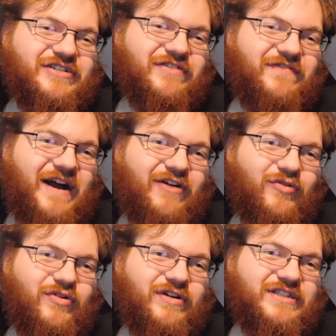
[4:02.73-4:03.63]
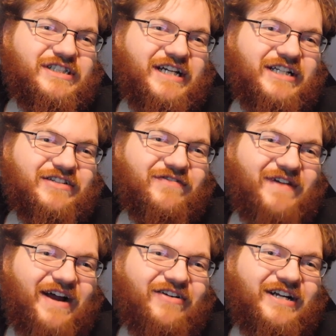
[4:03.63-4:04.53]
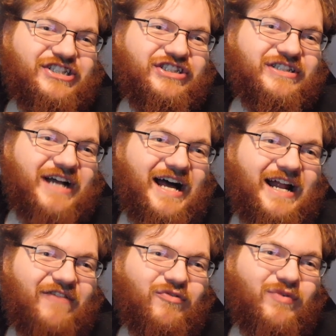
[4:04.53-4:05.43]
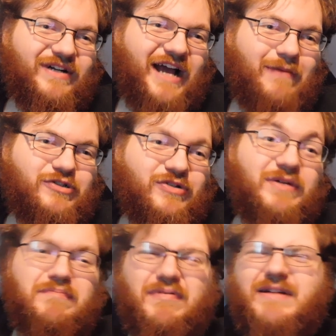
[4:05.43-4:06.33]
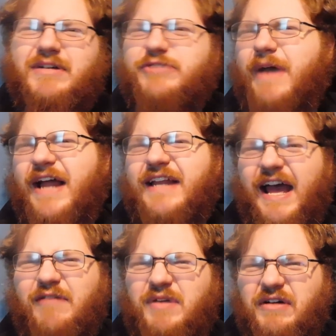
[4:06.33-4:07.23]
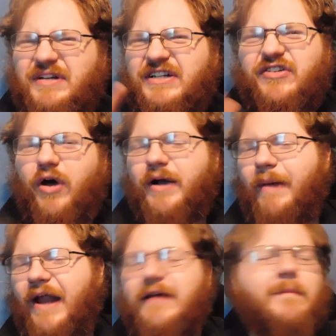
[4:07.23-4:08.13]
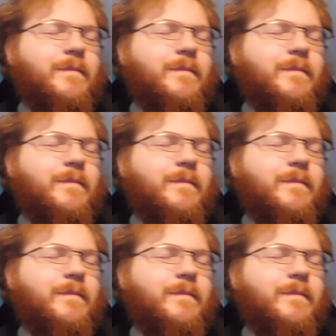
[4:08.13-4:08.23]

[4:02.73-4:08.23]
of the Fire Lord, siege of the Fire Nation, got everyone captured. Pretty much a bad day. We don't need to talk about it.